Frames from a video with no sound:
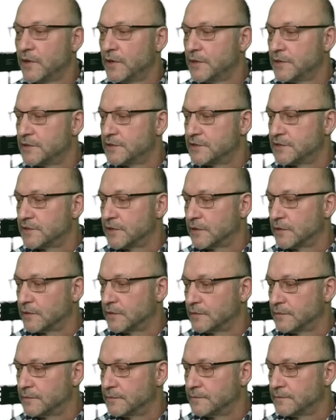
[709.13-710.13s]

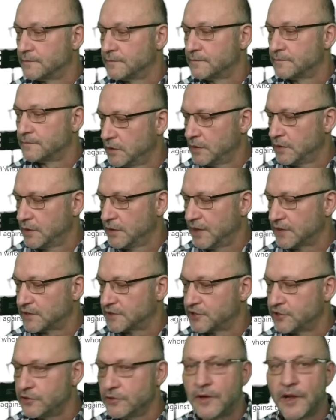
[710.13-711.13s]
So, yes,
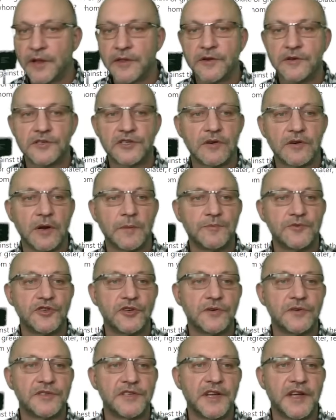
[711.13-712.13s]
two other
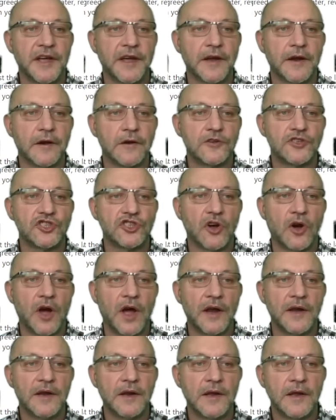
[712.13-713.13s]
scriptures here.
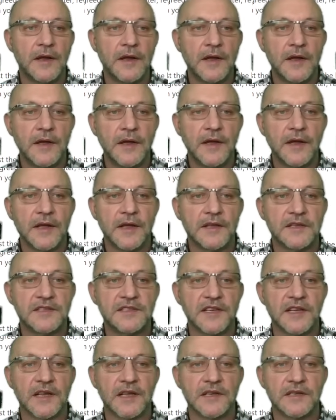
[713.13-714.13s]
John, it
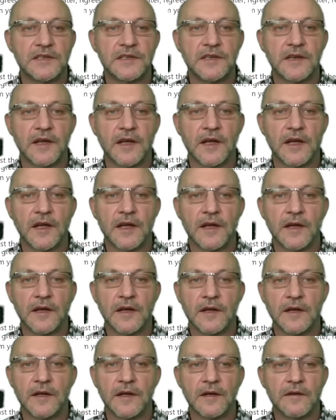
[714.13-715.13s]
says,
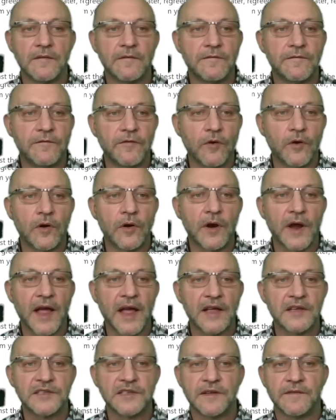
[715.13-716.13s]
for
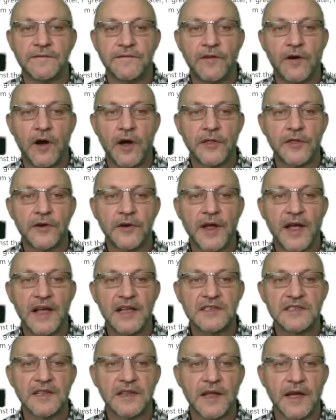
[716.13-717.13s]
as the Father
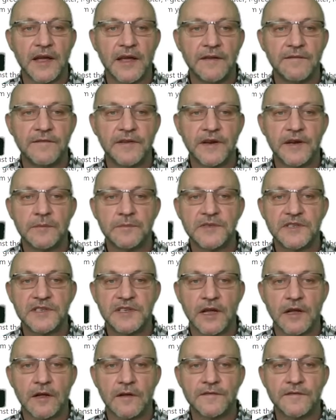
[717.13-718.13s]
has life in
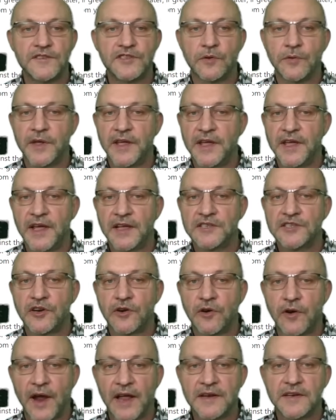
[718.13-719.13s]
himself, so he has
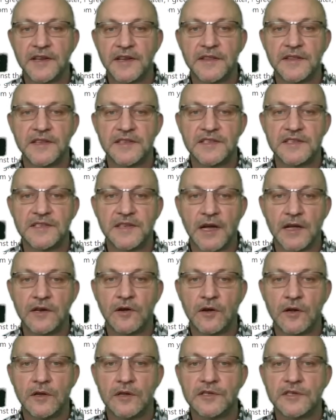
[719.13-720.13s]
granted the Son
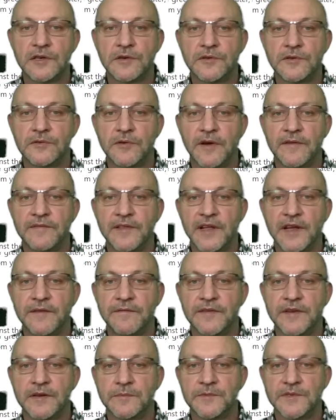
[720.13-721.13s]
also to have
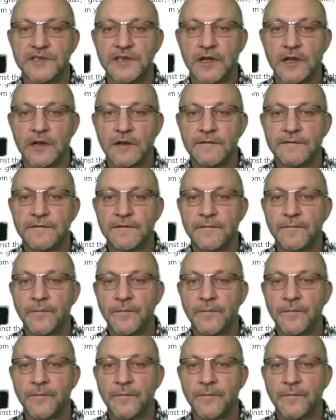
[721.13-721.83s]
life in himself.